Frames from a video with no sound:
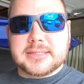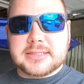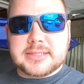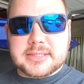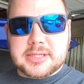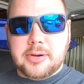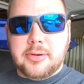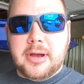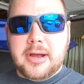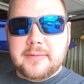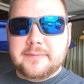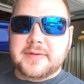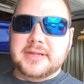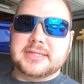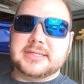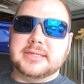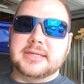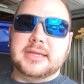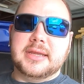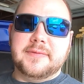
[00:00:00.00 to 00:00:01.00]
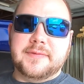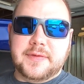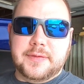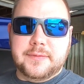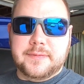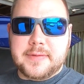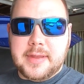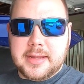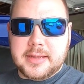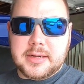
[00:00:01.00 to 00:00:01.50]
So obviously if
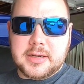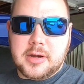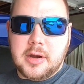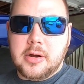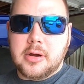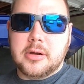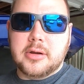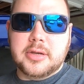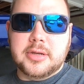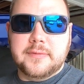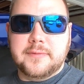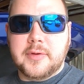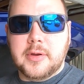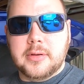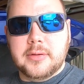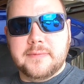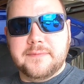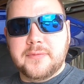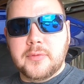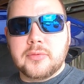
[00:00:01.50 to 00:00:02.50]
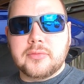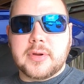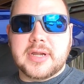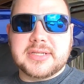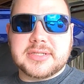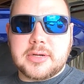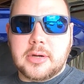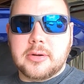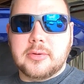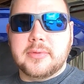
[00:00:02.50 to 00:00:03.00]
you've taken a car and you've gone full
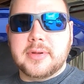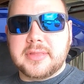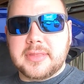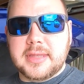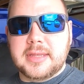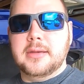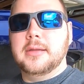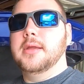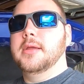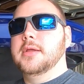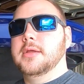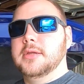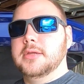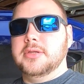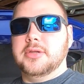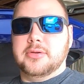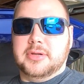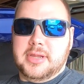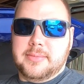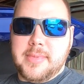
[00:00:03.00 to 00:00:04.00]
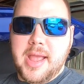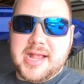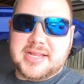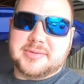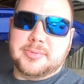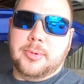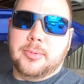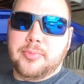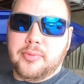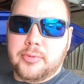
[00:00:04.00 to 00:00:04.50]
race car with it, you'll get
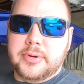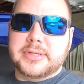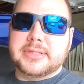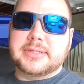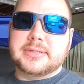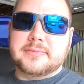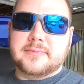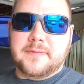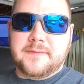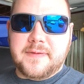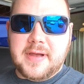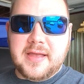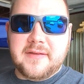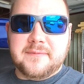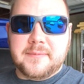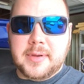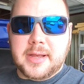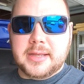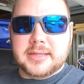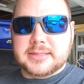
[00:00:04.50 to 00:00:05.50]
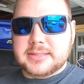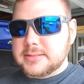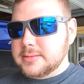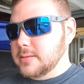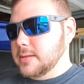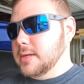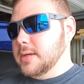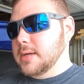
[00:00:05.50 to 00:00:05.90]
maximum points, 5 mods.